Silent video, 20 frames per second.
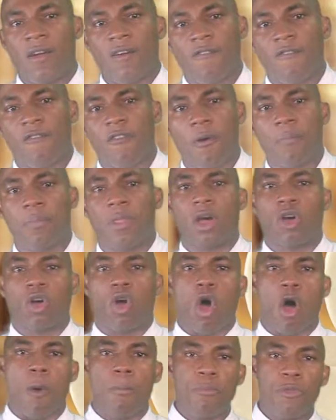from the
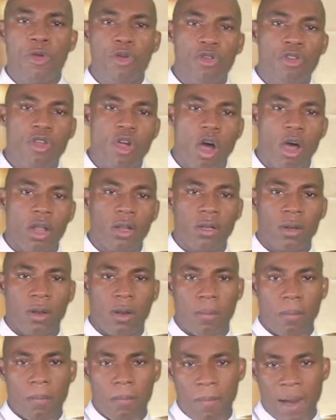communion
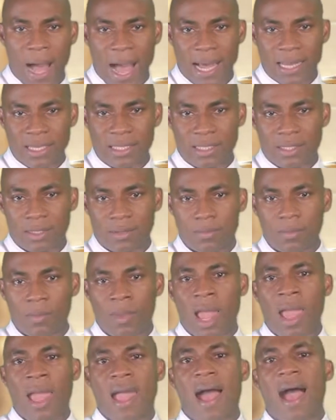Mass.
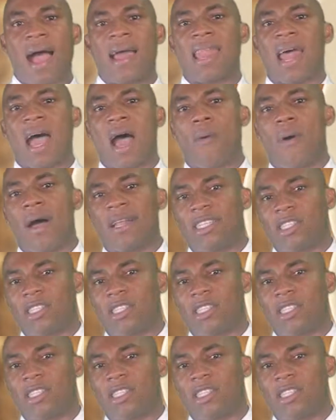And our